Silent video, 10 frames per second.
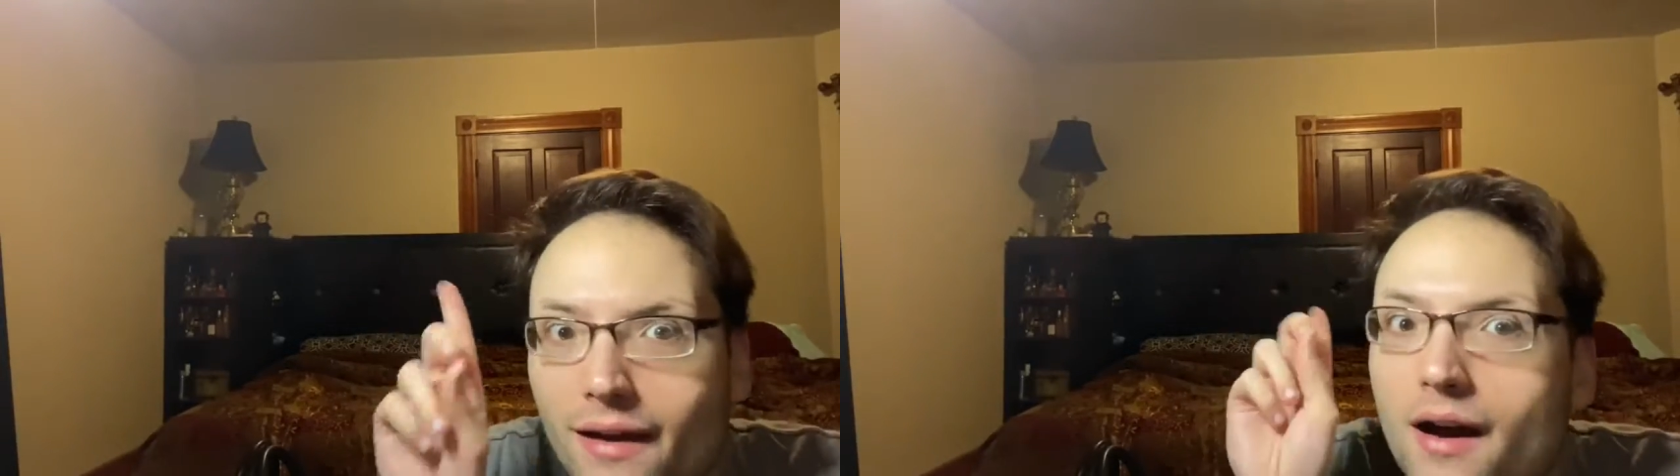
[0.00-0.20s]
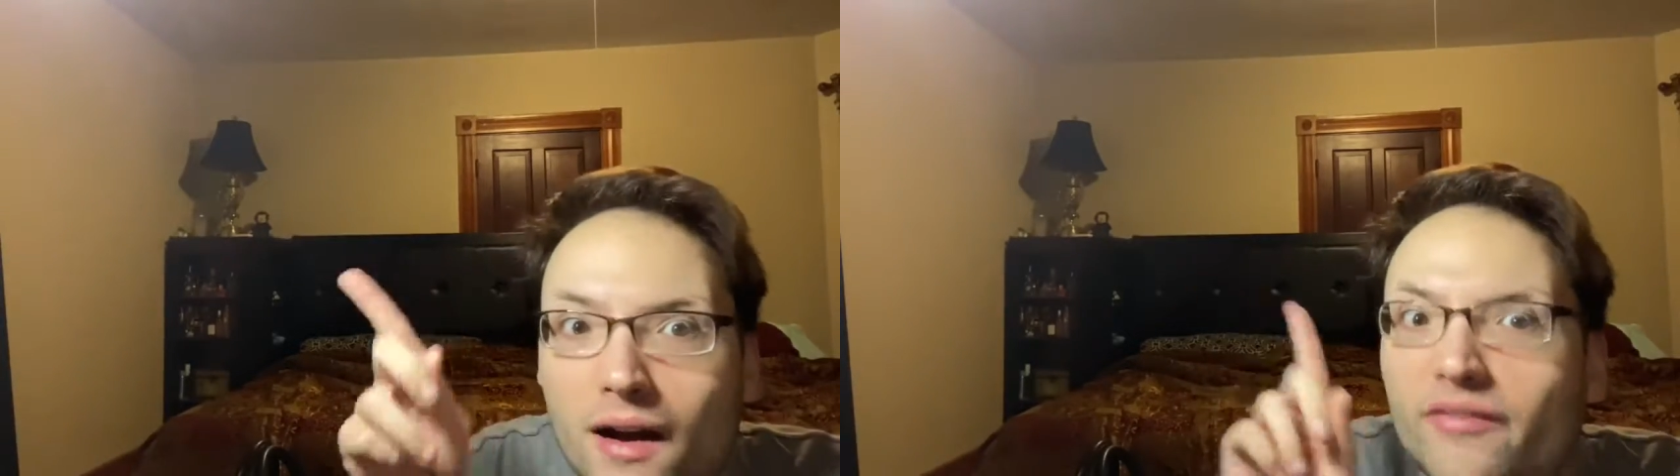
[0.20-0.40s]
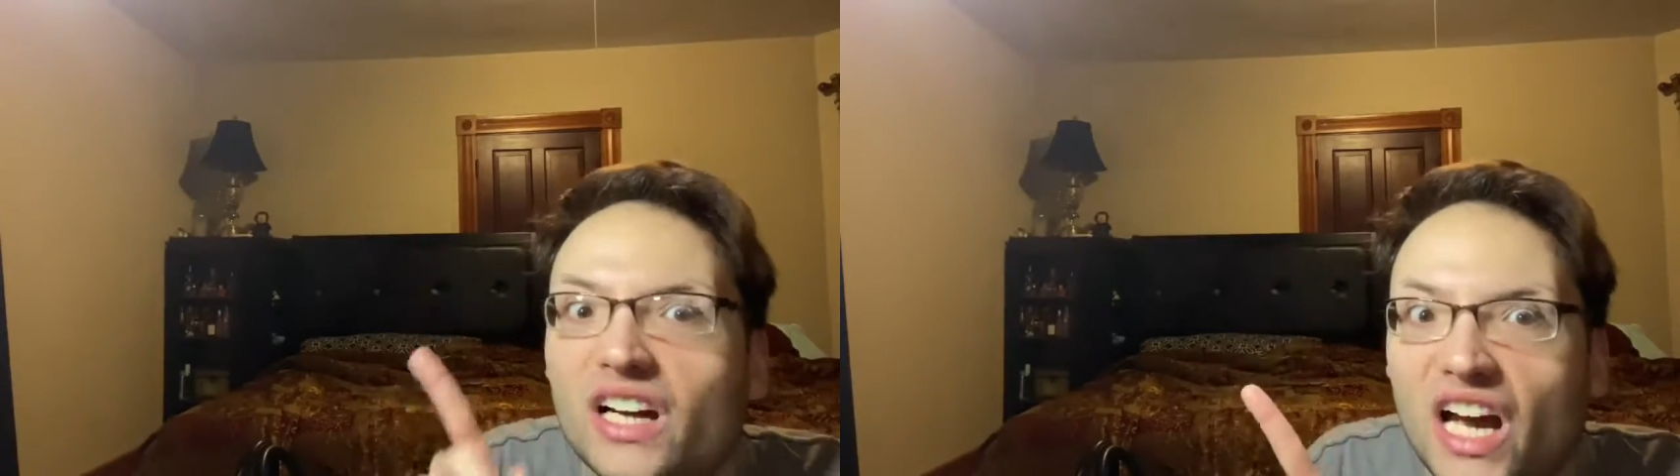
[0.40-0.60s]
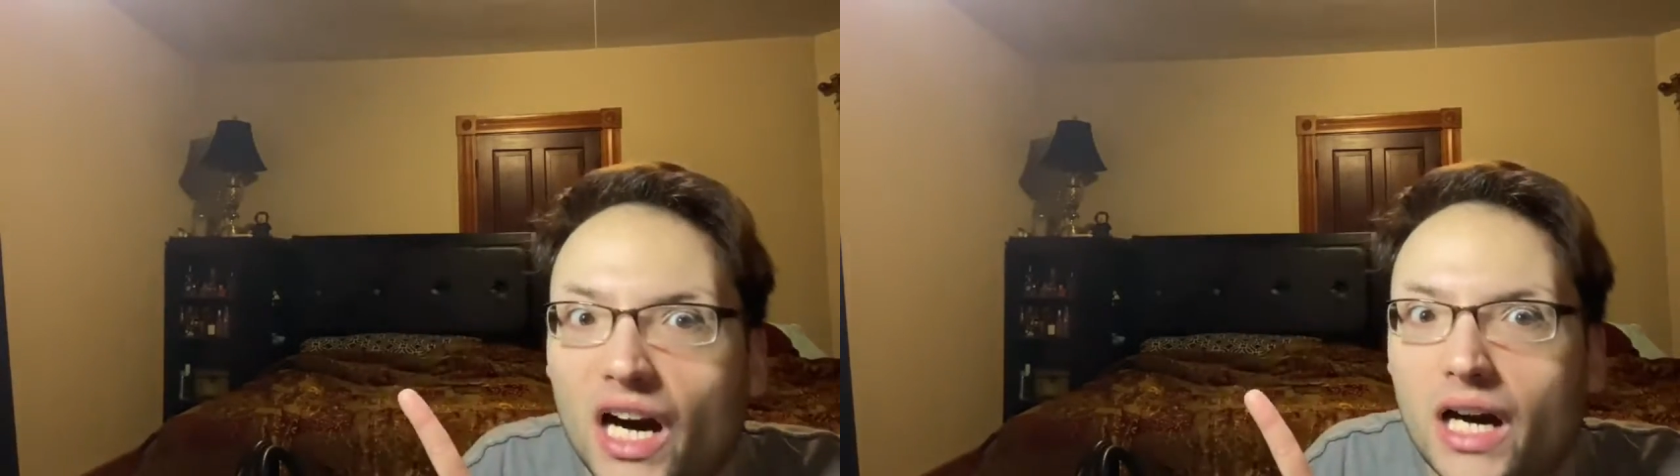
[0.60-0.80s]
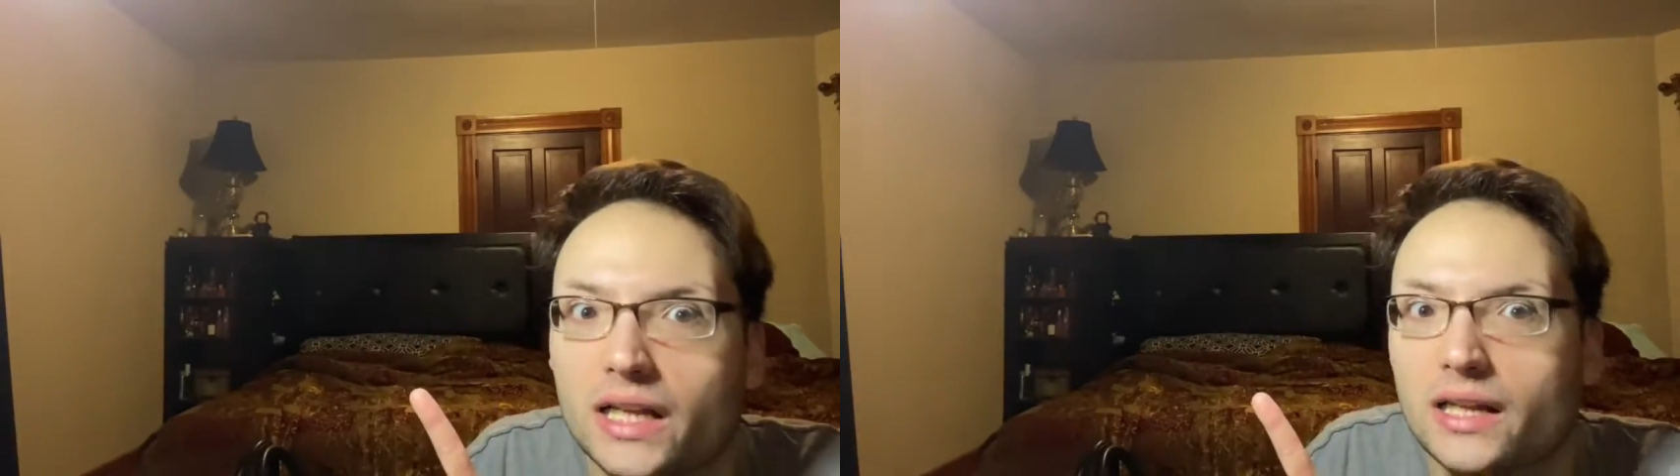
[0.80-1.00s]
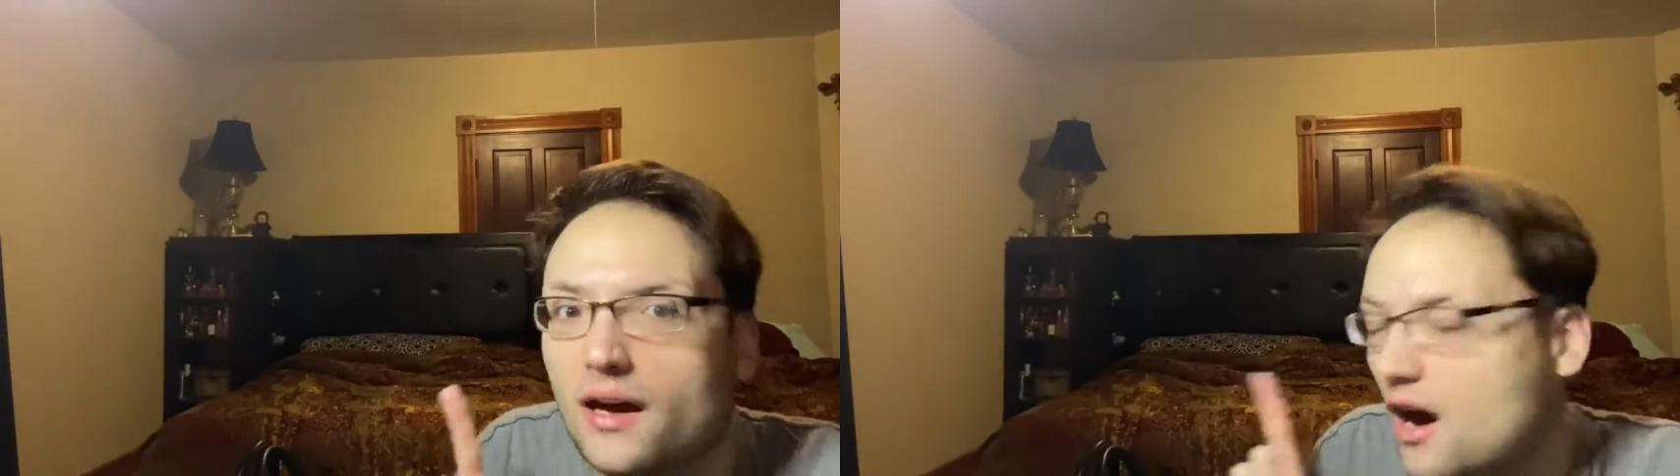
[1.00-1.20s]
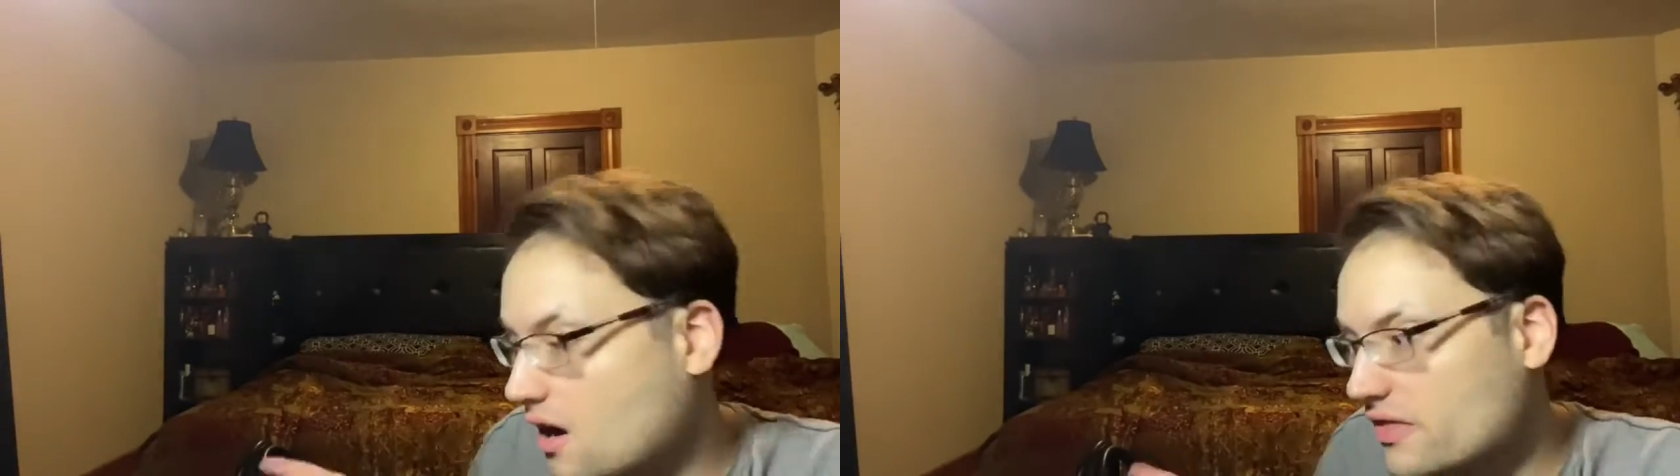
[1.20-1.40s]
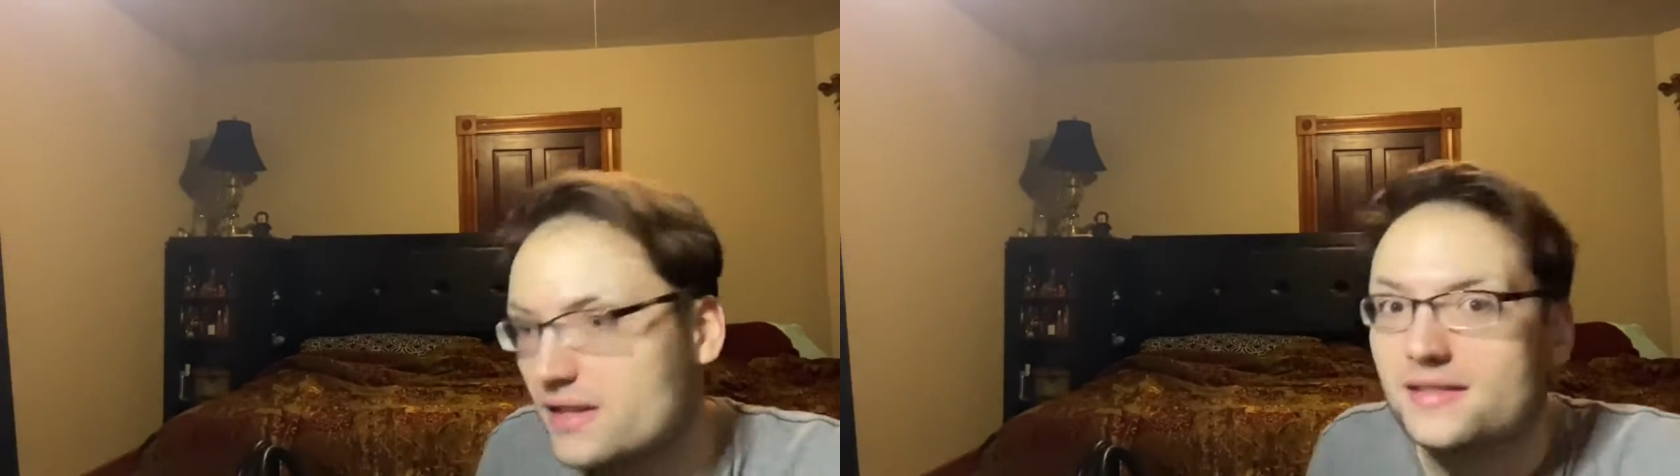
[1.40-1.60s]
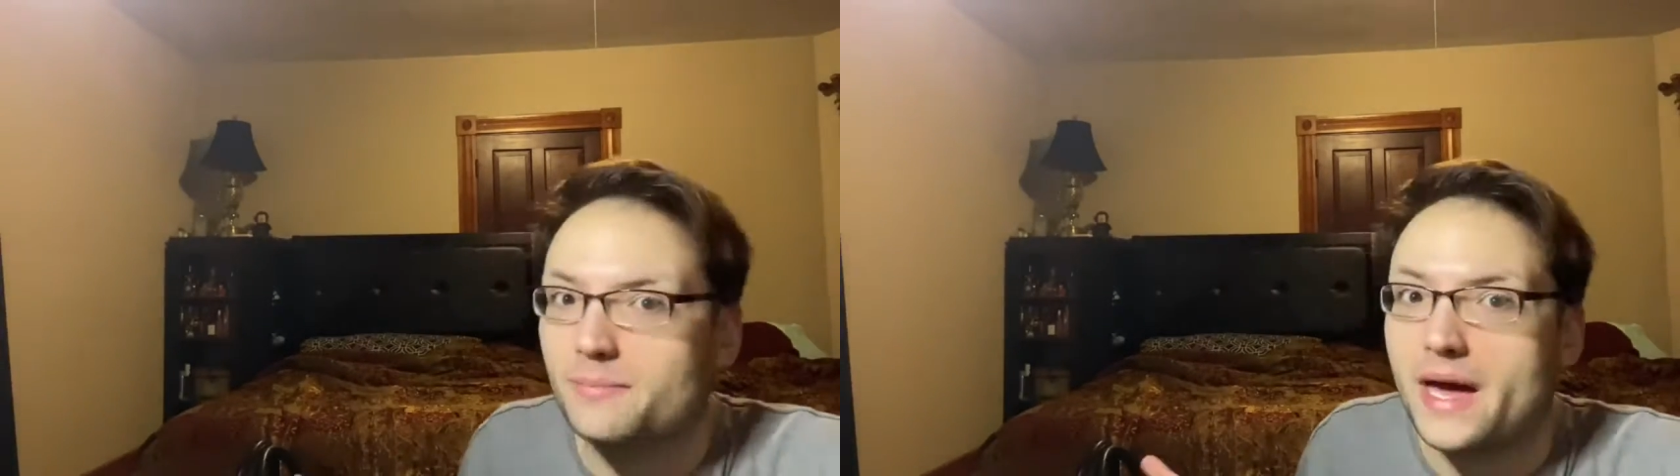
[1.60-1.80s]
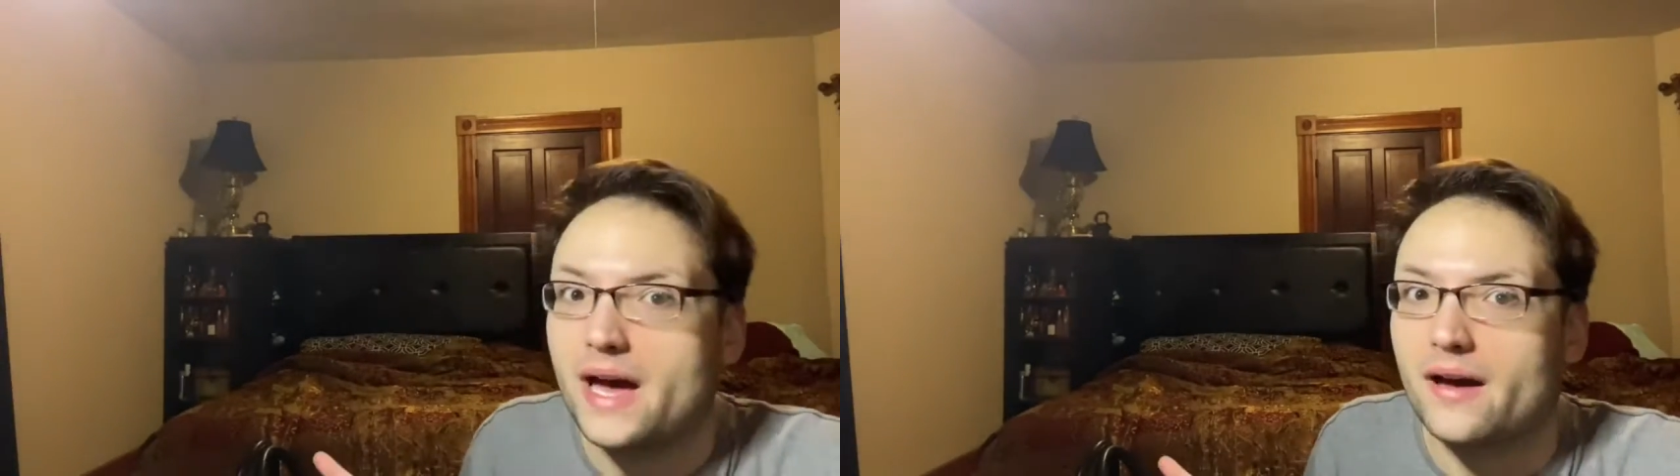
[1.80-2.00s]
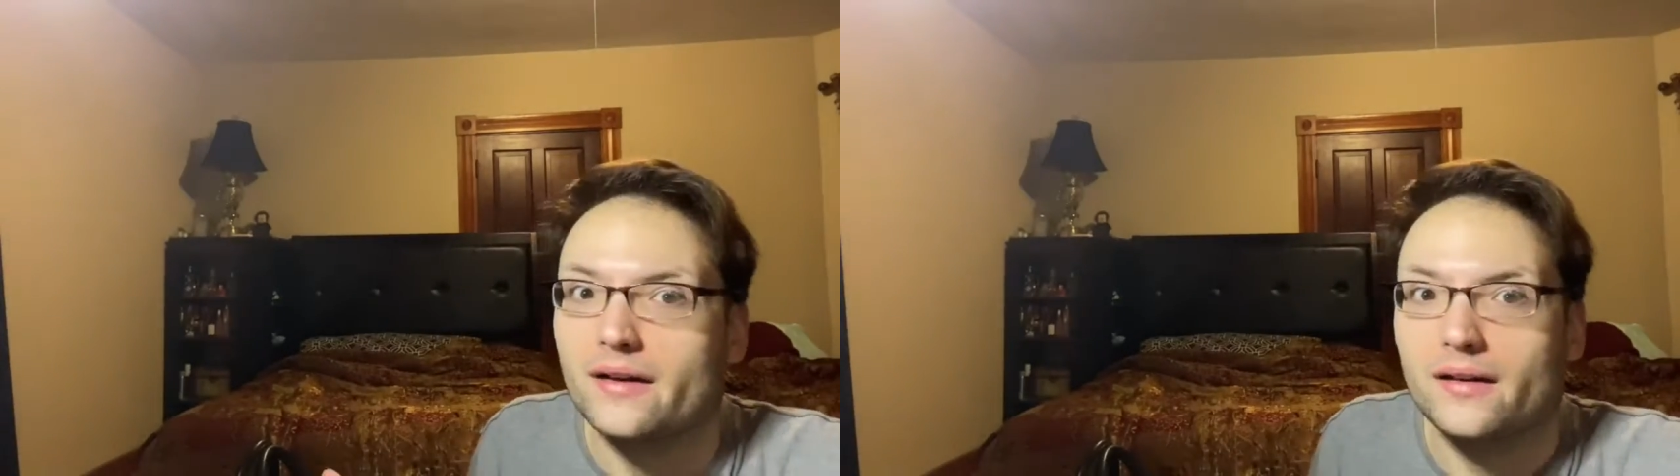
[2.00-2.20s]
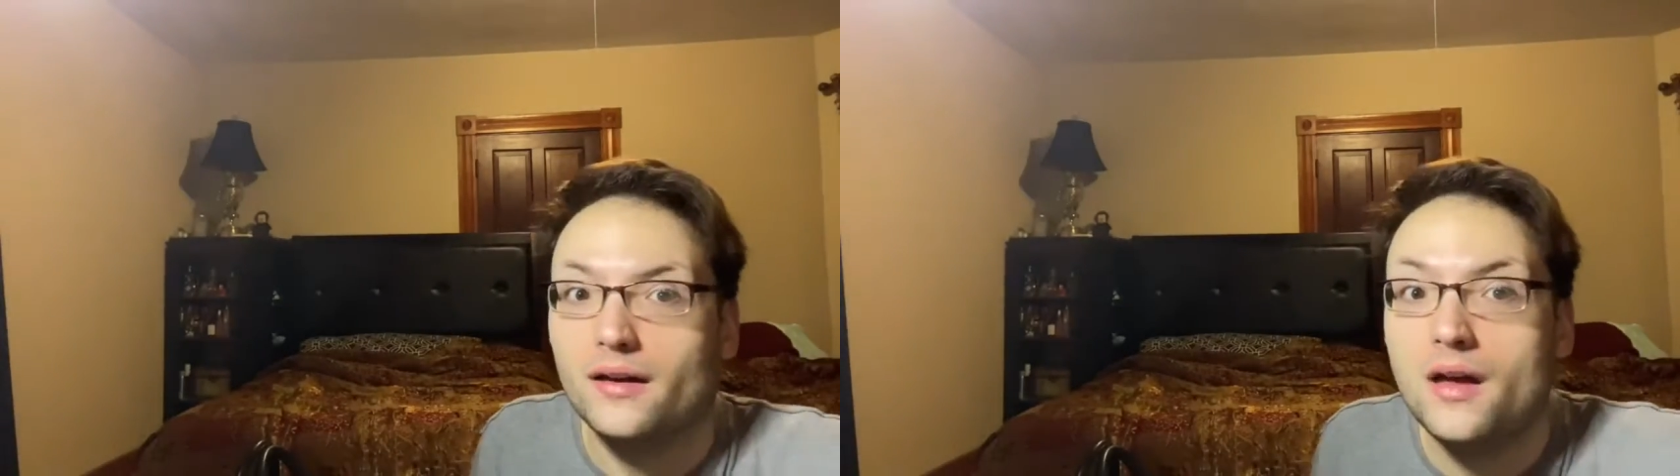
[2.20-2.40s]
of a cut on this bag.